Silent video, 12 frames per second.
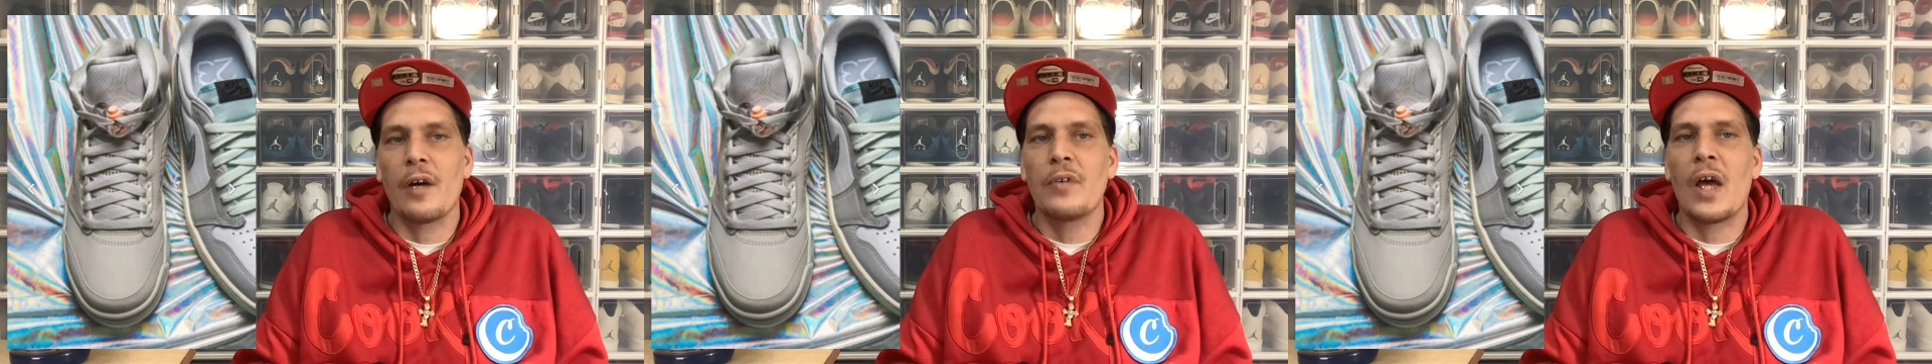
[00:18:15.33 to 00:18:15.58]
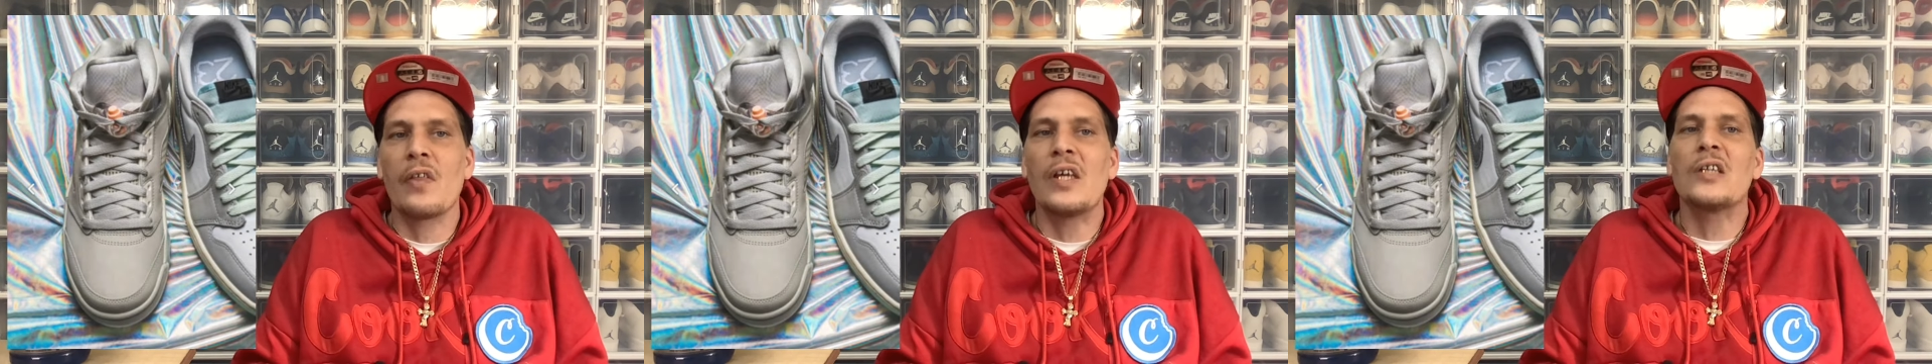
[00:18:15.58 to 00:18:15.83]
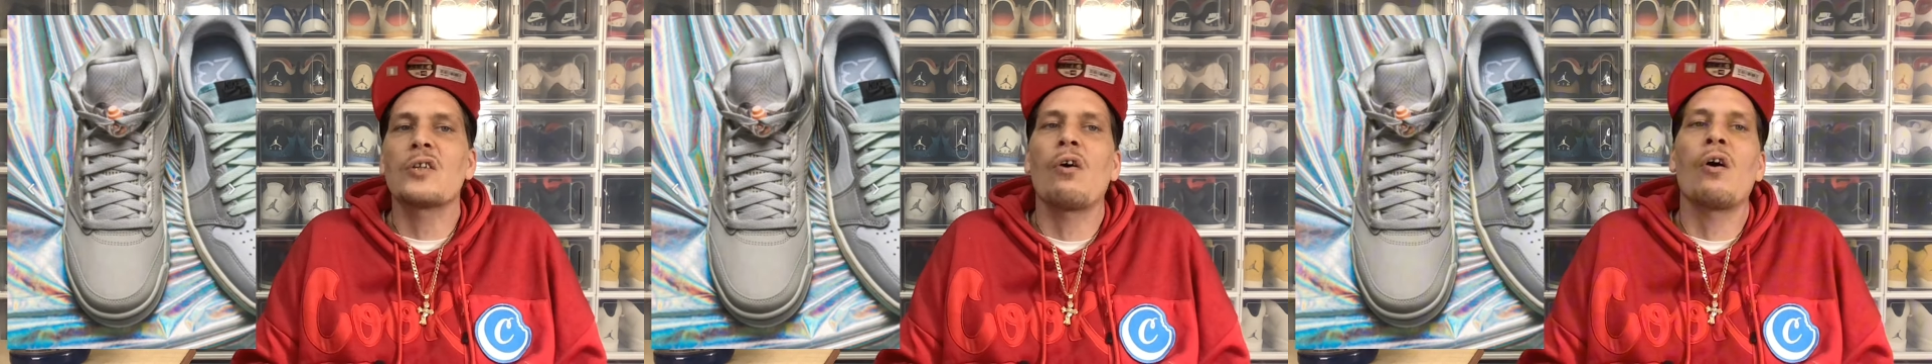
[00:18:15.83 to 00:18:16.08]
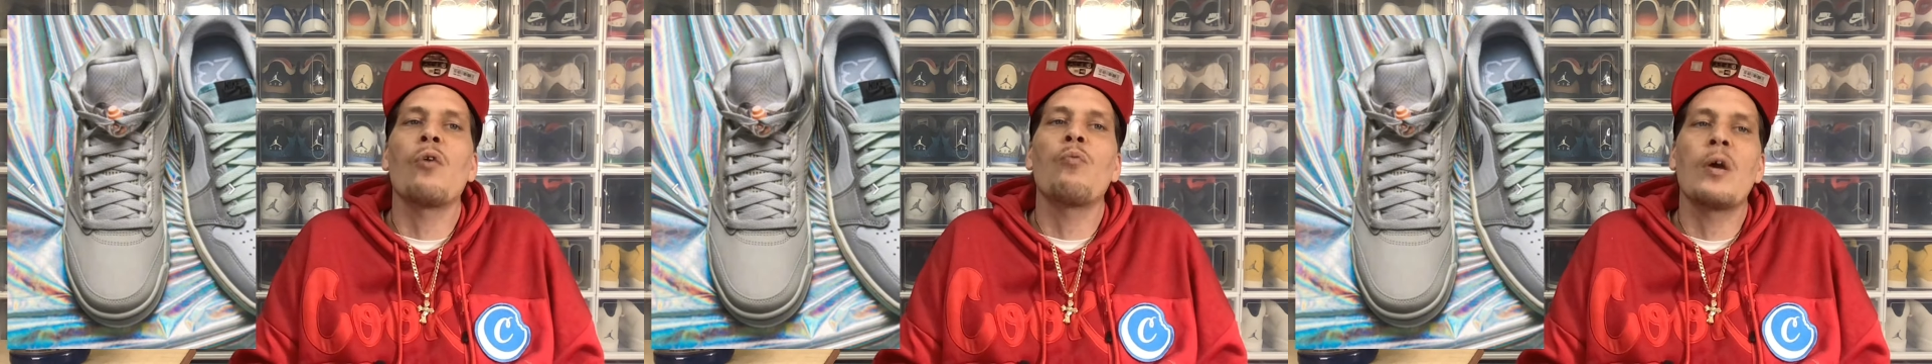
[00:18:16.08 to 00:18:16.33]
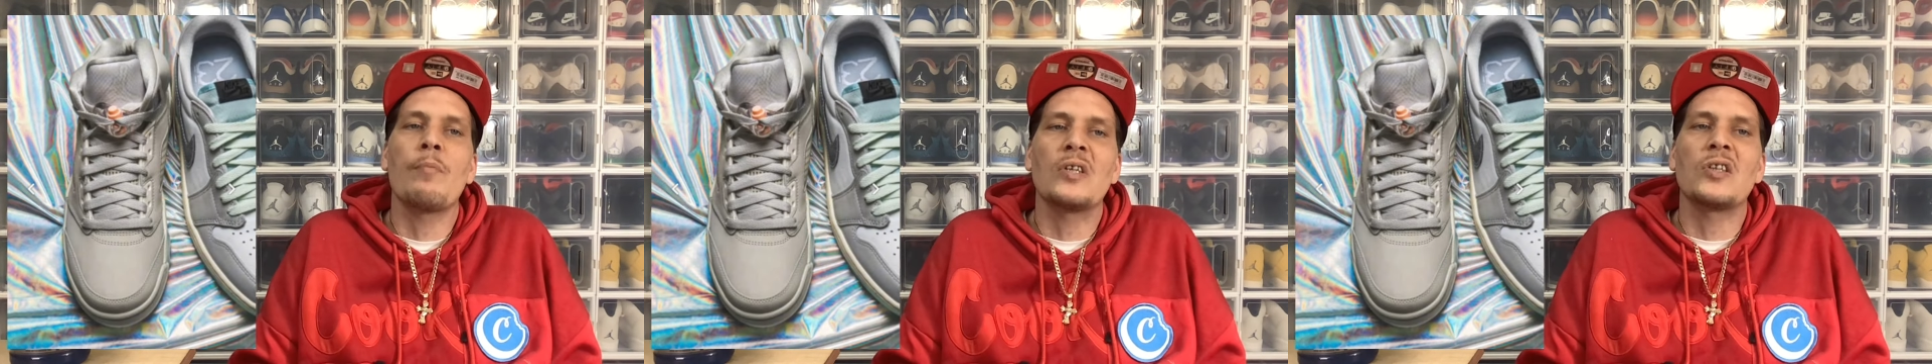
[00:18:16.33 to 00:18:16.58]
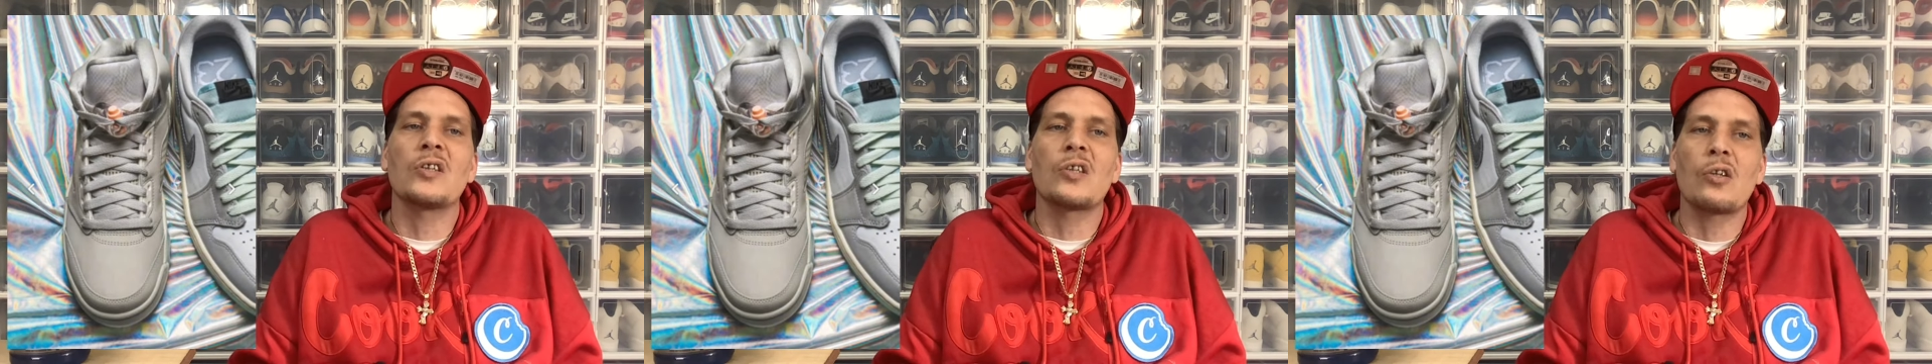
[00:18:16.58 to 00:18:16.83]
Now, these are a women's
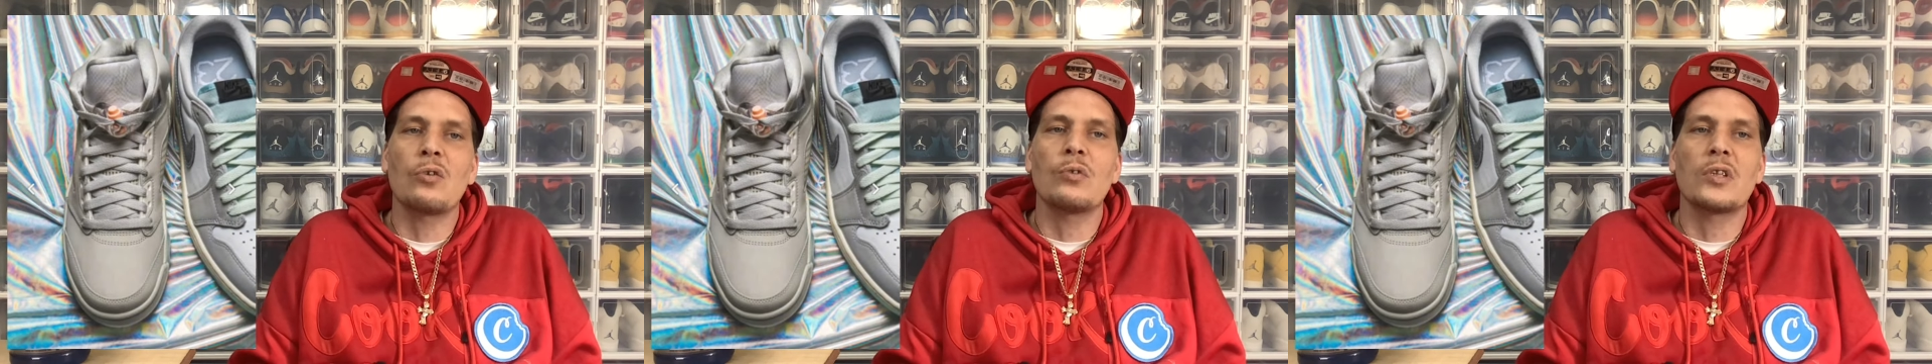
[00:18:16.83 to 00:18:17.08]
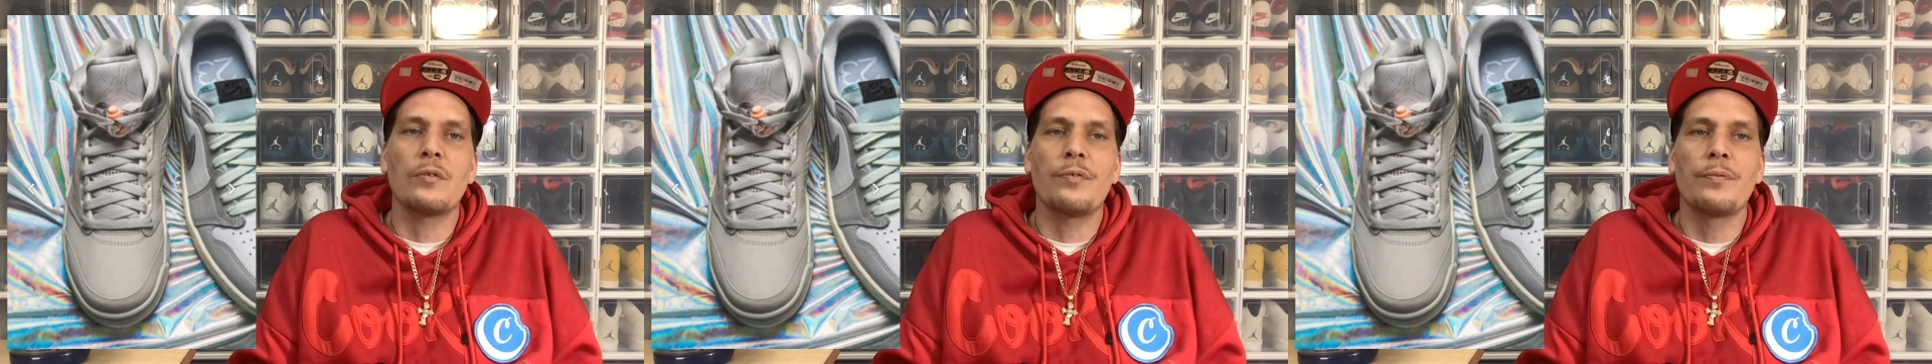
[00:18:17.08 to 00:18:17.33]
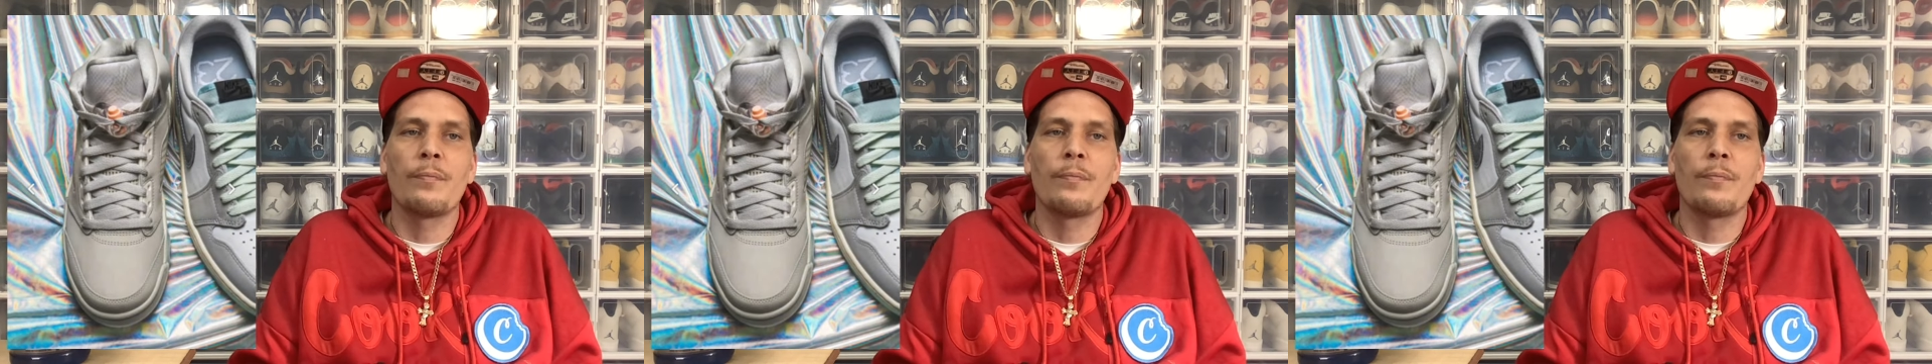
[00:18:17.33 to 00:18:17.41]
exclusive.